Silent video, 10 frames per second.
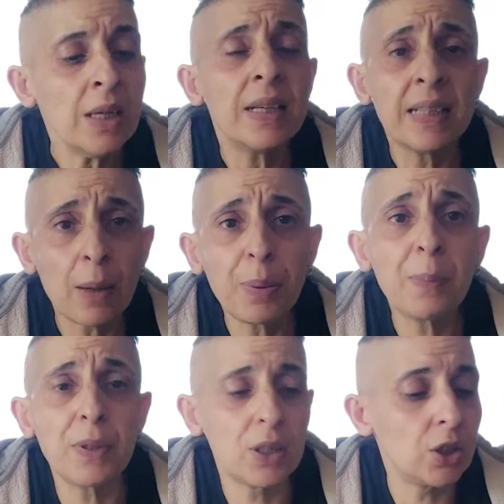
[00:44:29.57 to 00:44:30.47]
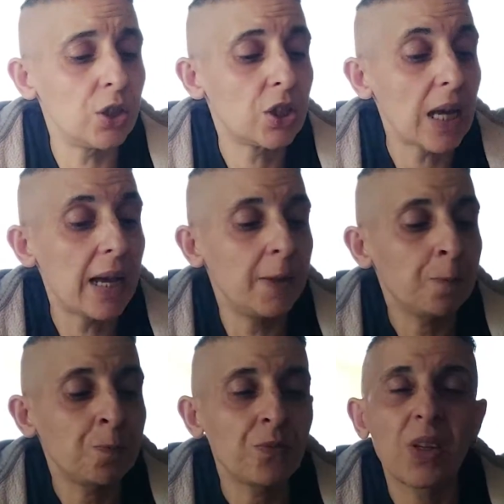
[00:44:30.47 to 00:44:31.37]
Now, people are going to say,
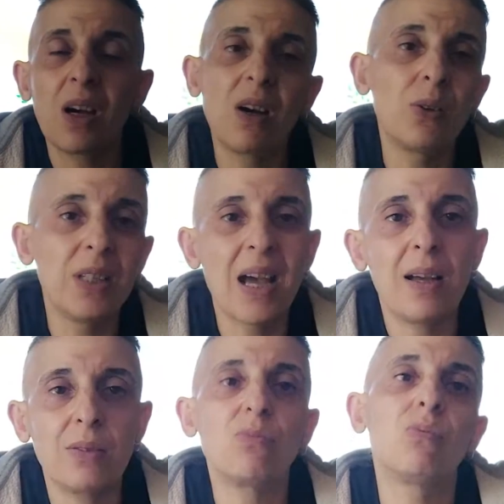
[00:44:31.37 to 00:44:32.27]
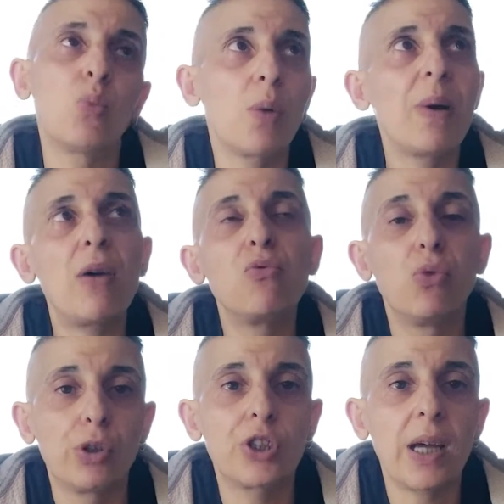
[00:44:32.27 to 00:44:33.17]
oh, yeah, what about
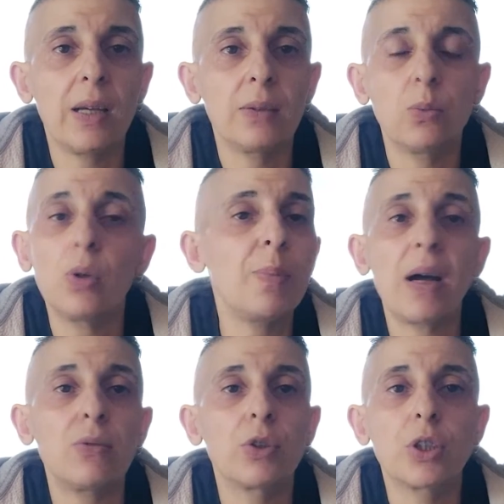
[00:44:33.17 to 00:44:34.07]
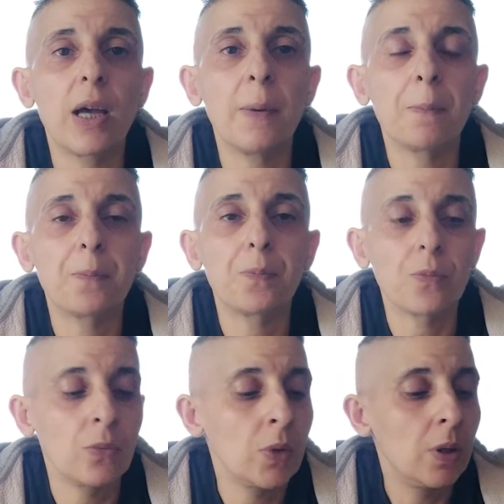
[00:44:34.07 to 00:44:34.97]
Russia? What about Russia?
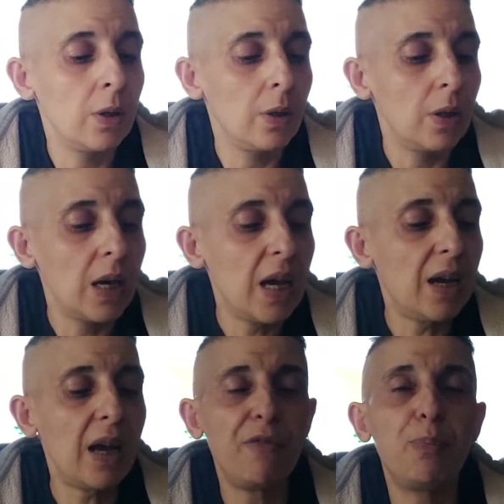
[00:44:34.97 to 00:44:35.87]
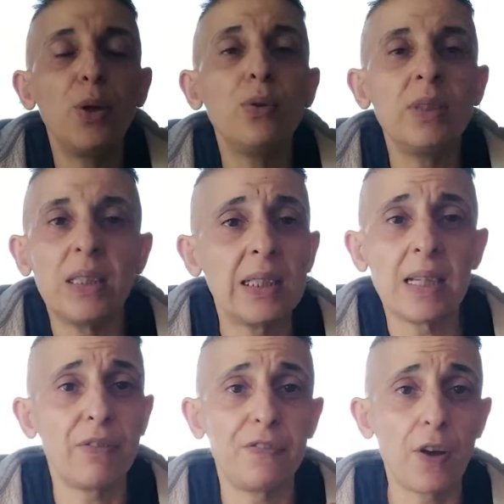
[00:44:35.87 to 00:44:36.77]
If Putin didn't
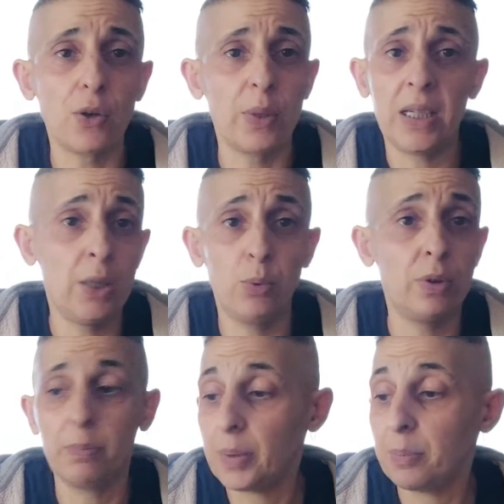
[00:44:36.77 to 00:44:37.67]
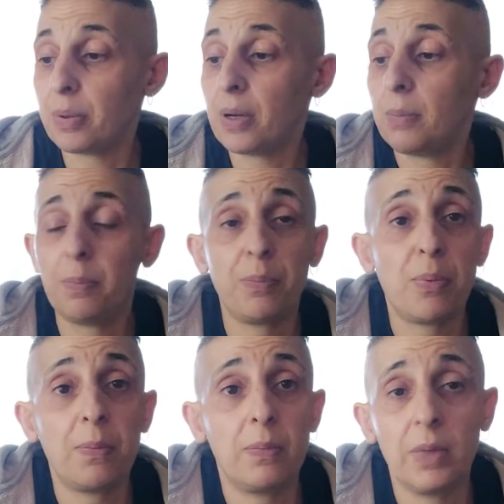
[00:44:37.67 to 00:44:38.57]
have a following, he wouldn't be
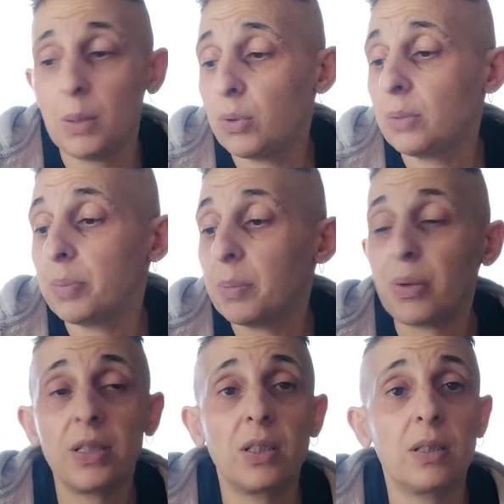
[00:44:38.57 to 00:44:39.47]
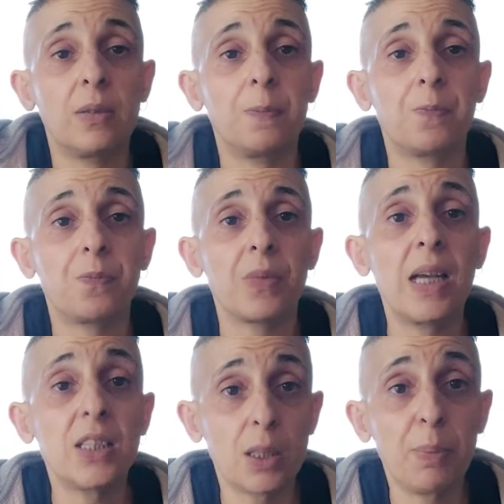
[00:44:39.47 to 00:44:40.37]
president.
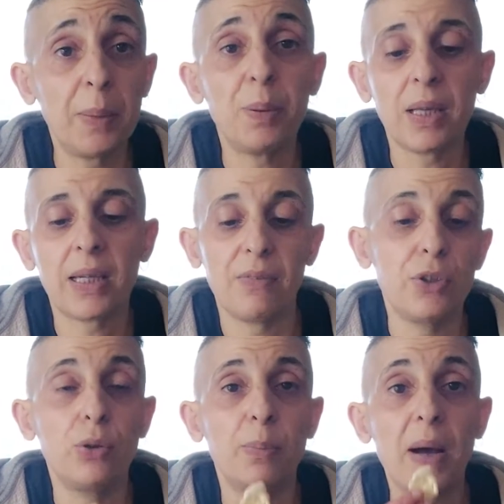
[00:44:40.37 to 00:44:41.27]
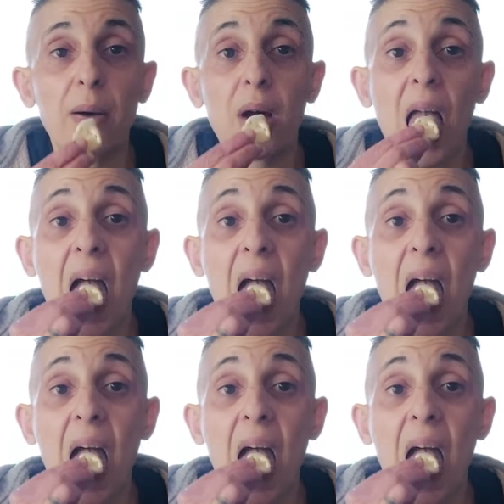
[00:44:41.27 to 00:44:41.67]
It's the people that give you the power.